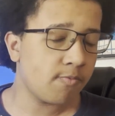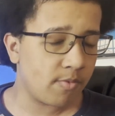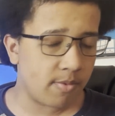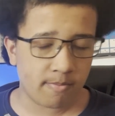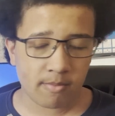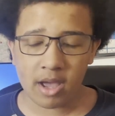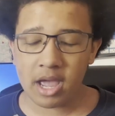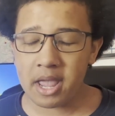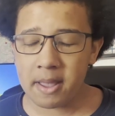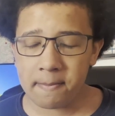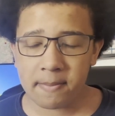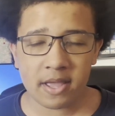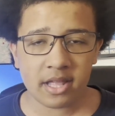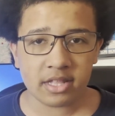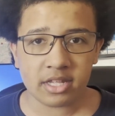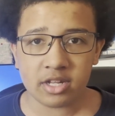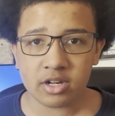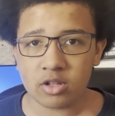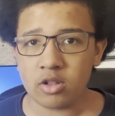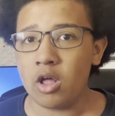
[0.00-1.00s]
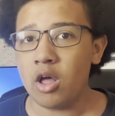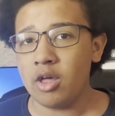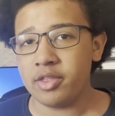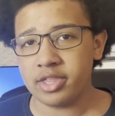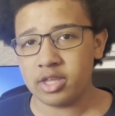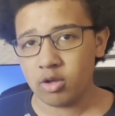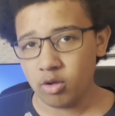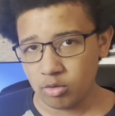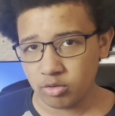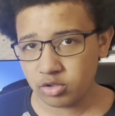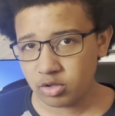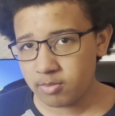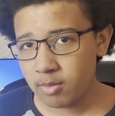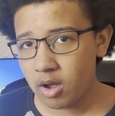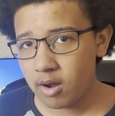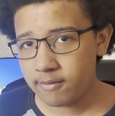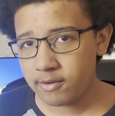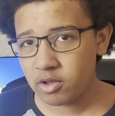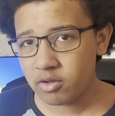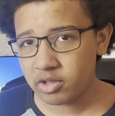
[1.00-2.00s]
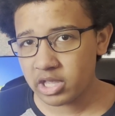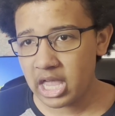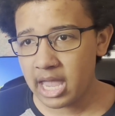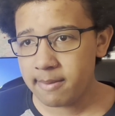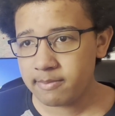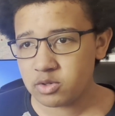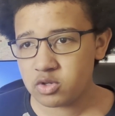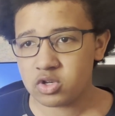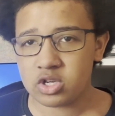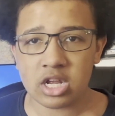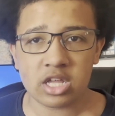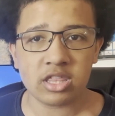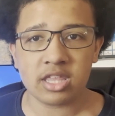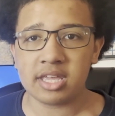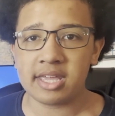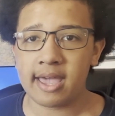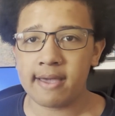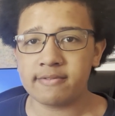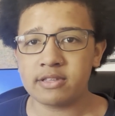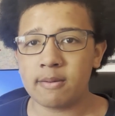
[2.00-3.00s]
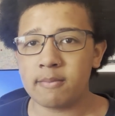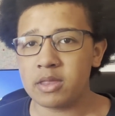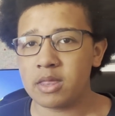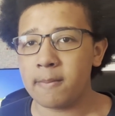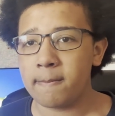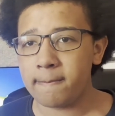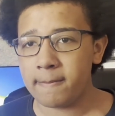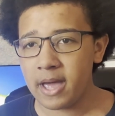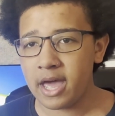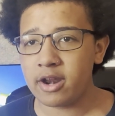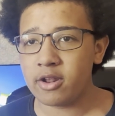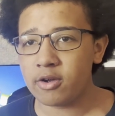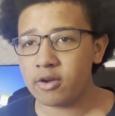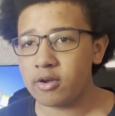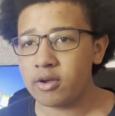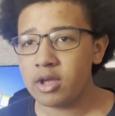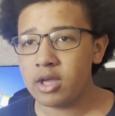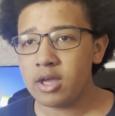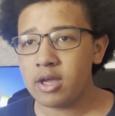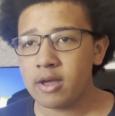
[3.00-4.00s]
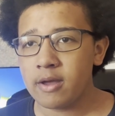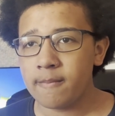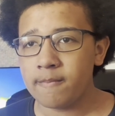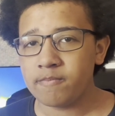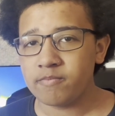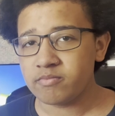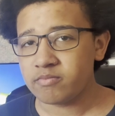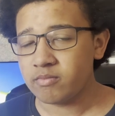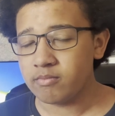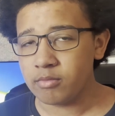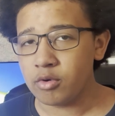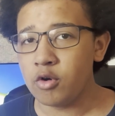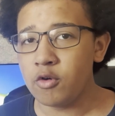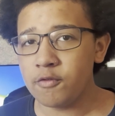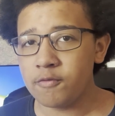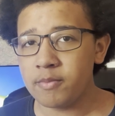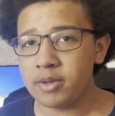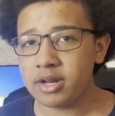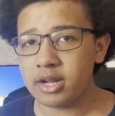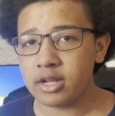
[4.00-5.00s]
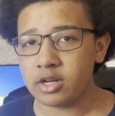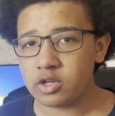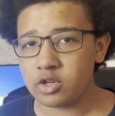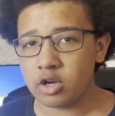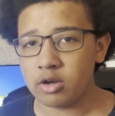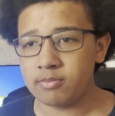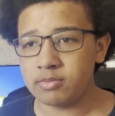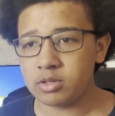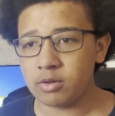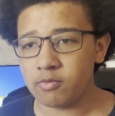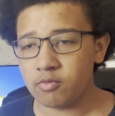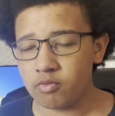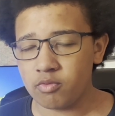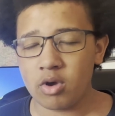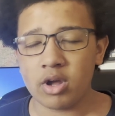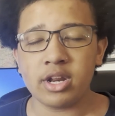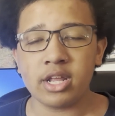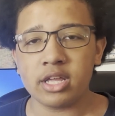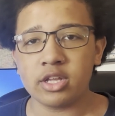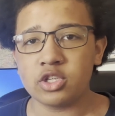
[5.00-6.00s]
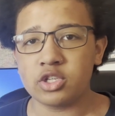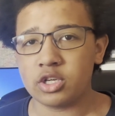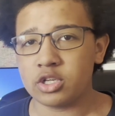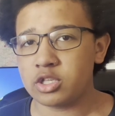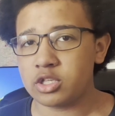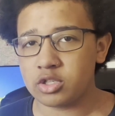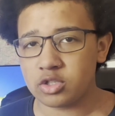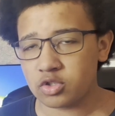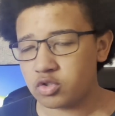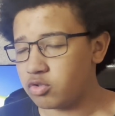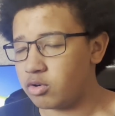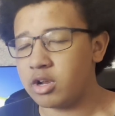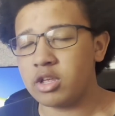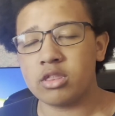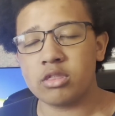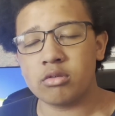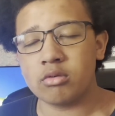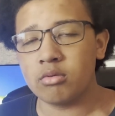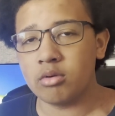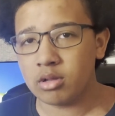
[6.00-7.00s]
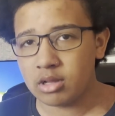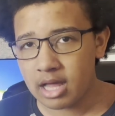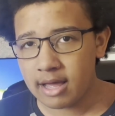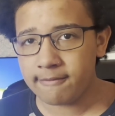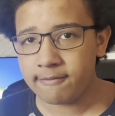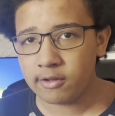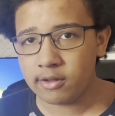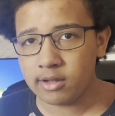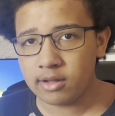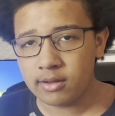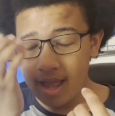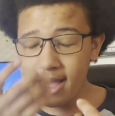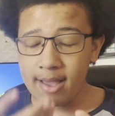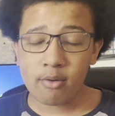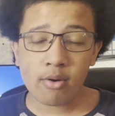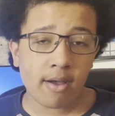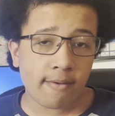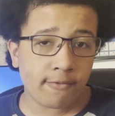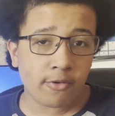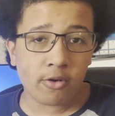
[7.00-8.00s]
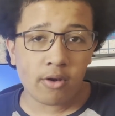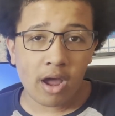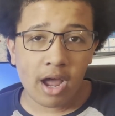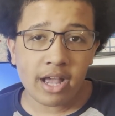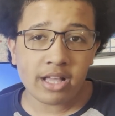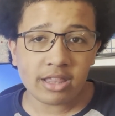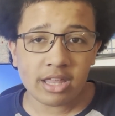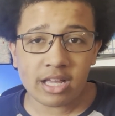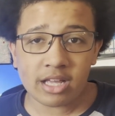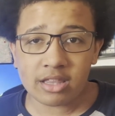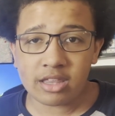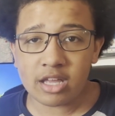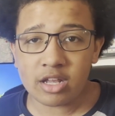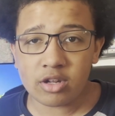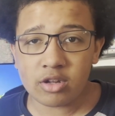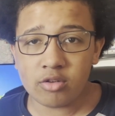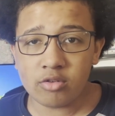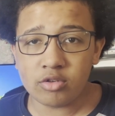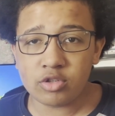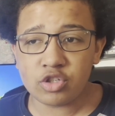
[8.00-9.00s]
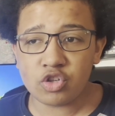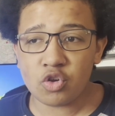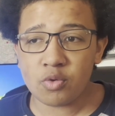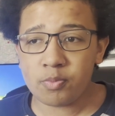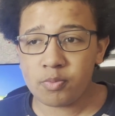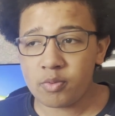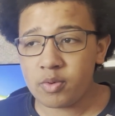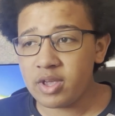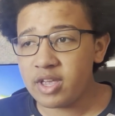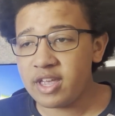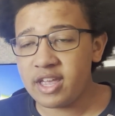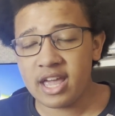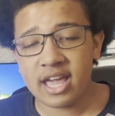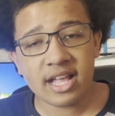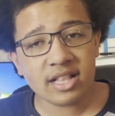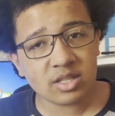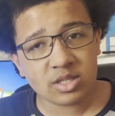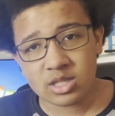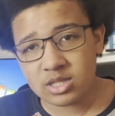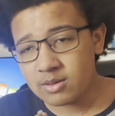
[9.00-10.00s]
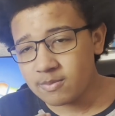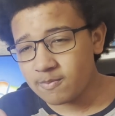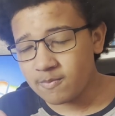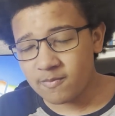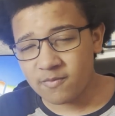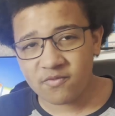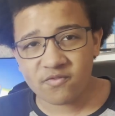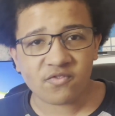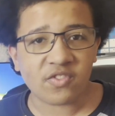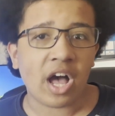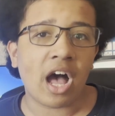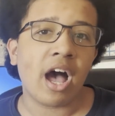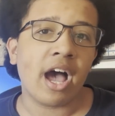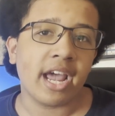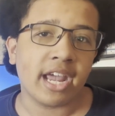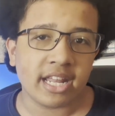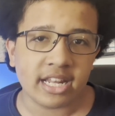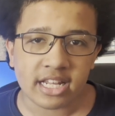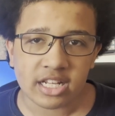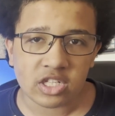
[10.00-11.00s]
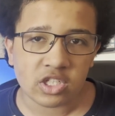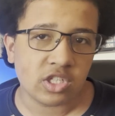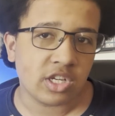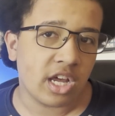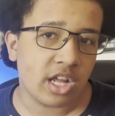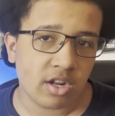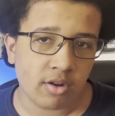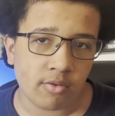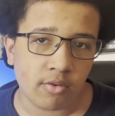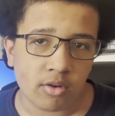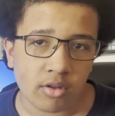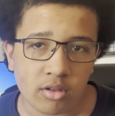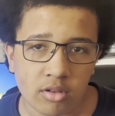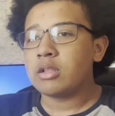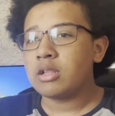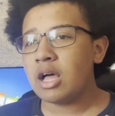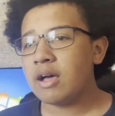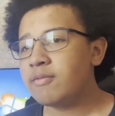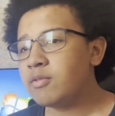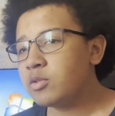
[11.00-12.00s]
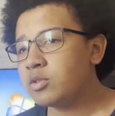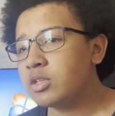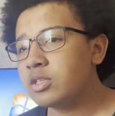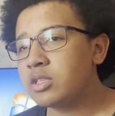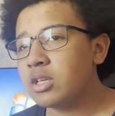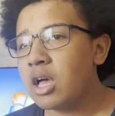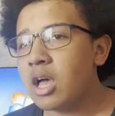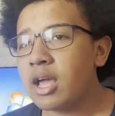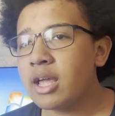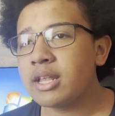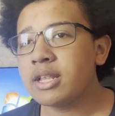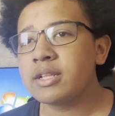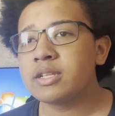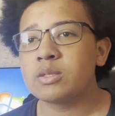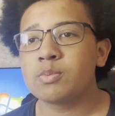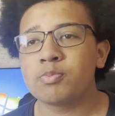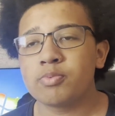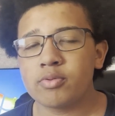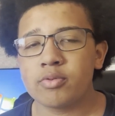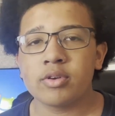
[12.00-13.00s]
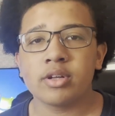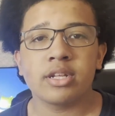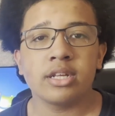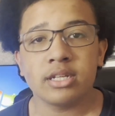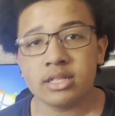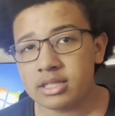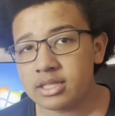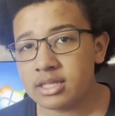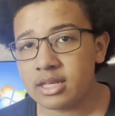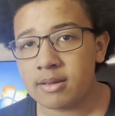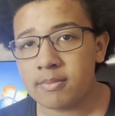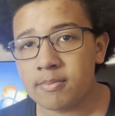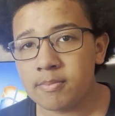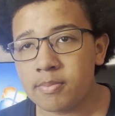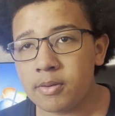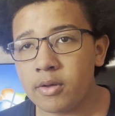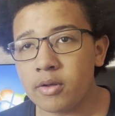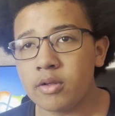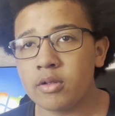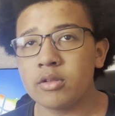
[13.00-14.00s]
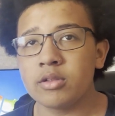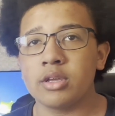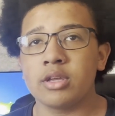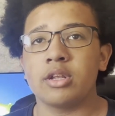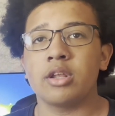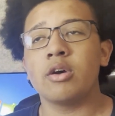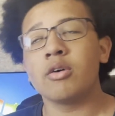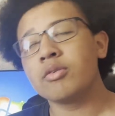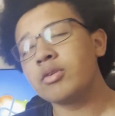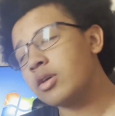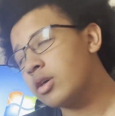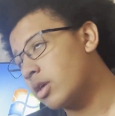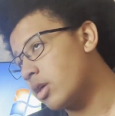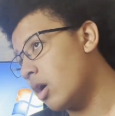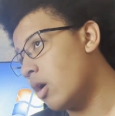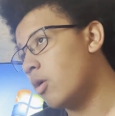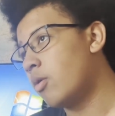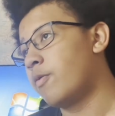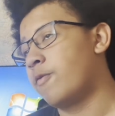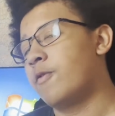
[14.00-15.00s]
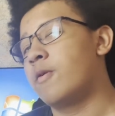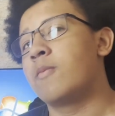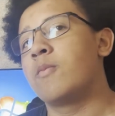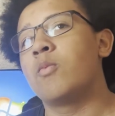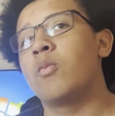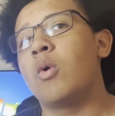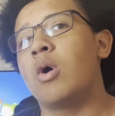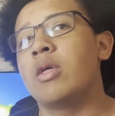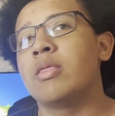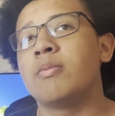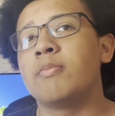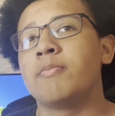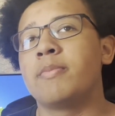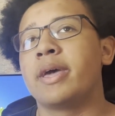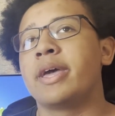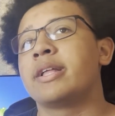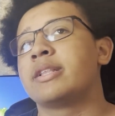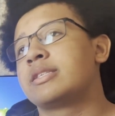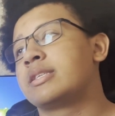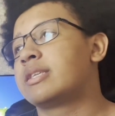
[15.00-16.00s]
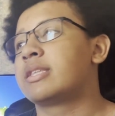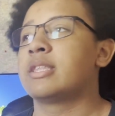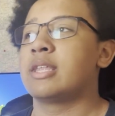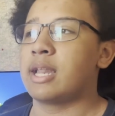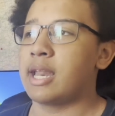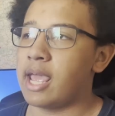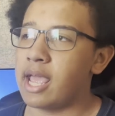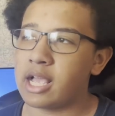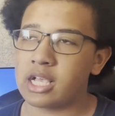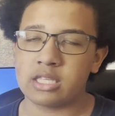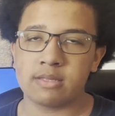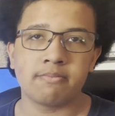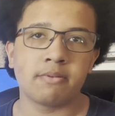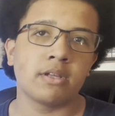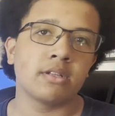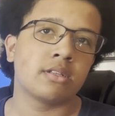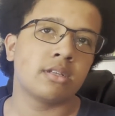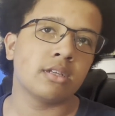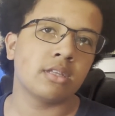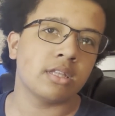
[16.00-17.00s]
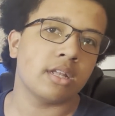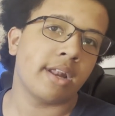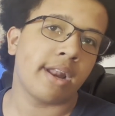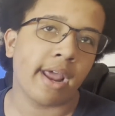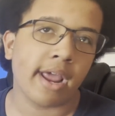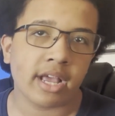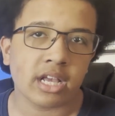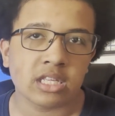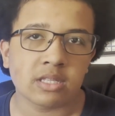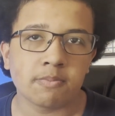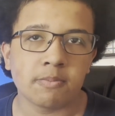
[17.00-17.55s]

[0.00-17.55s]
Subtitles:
in my opinion, a lot of the older Mario games, which I think have some of the better movement in terms of running just straight through a level. However, I think that New Super Wii, it's fine in general. Level design is pretty simple, you know, you go from one bit to the next bit to the next